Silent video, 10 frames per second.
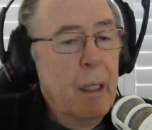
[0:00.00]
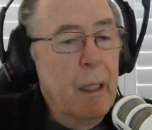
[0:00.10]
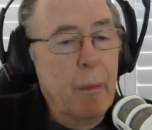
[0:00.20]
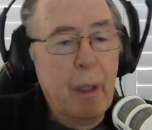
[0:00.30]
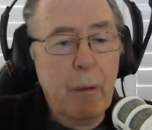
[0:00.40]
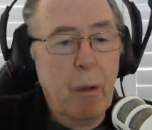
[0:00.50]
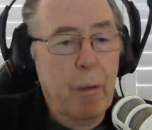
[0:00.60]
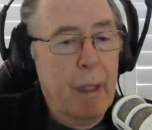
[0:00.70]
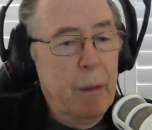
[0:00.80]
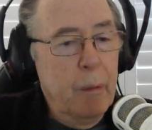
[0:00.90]
They went all
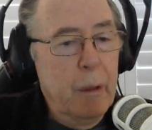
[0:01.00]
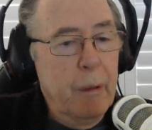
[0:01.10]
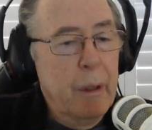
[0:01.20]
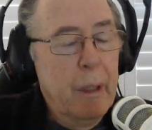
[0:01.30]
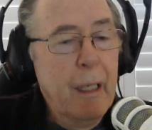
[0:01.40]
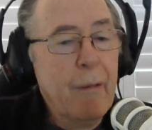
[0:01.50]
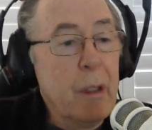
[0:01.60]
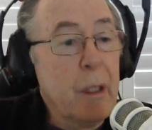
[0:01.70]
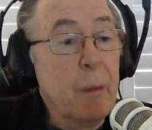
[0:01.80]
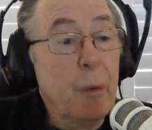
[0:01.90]
around the world, even
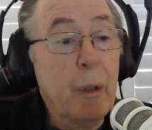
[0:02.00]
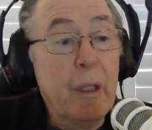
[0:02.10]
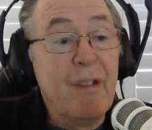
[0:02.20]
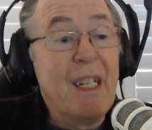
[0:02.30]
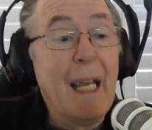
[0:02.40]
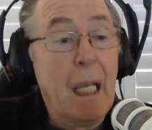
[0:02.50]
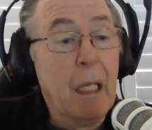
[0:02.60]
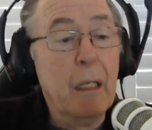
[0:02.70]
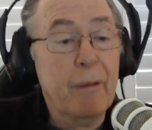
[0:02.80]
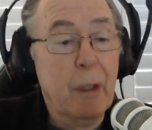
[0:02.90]
to the point of
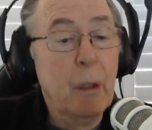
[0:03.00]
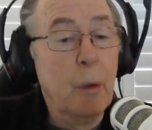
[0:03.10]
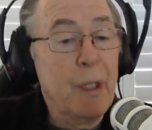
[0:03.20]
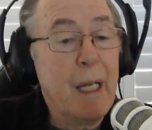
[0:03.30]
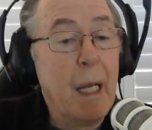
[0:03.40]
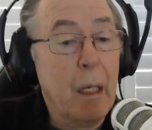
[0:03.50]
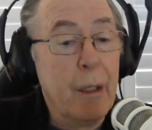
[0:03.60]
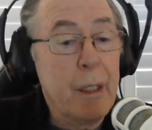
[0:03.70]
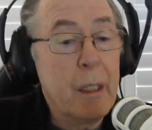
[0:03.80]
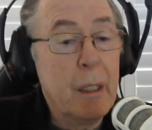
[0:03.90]
taking over whole
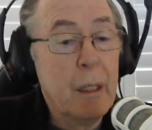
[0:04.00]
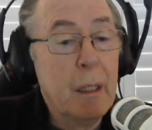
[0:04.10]
towns.